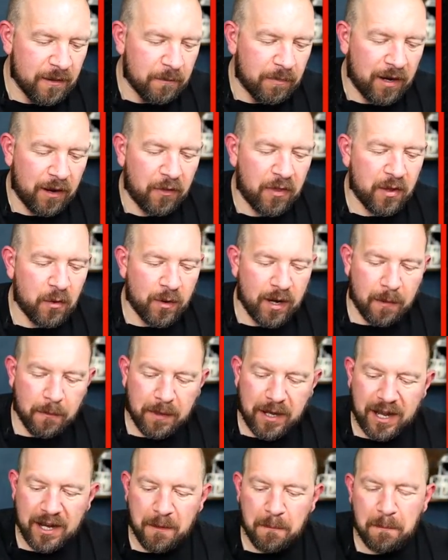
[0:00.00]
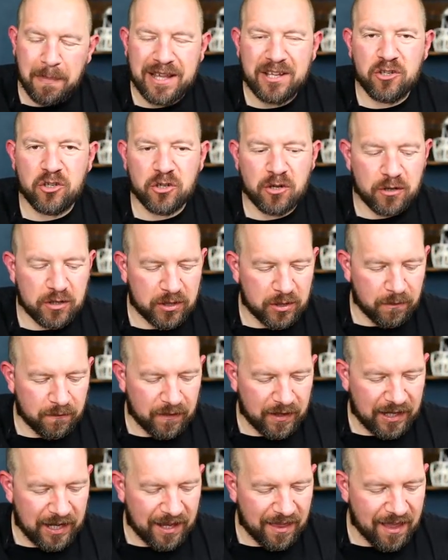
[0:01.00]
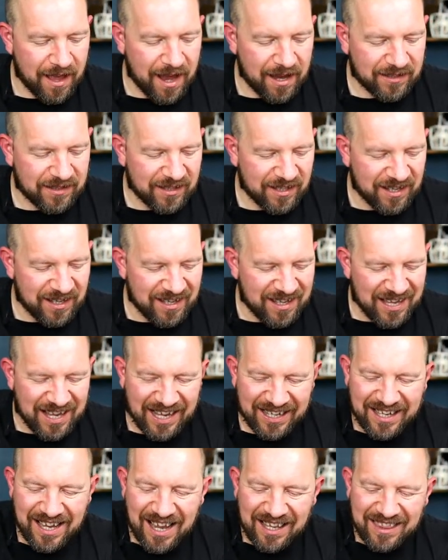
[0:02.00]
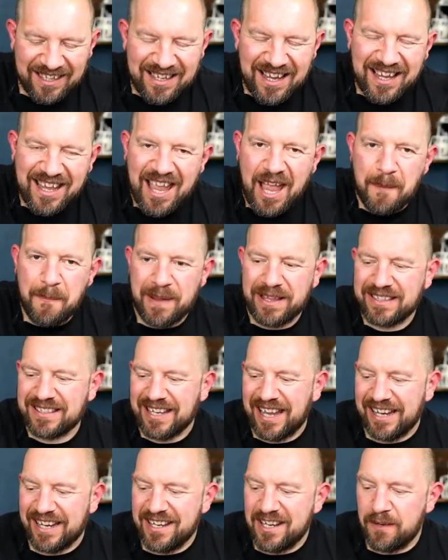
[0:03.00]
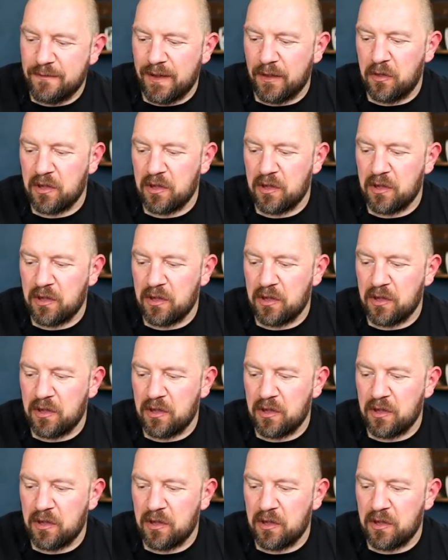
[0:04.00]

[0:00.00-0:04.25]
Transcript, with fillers: But I think when I'm kind of binging on something like that, I, I think I get a bit tired of it.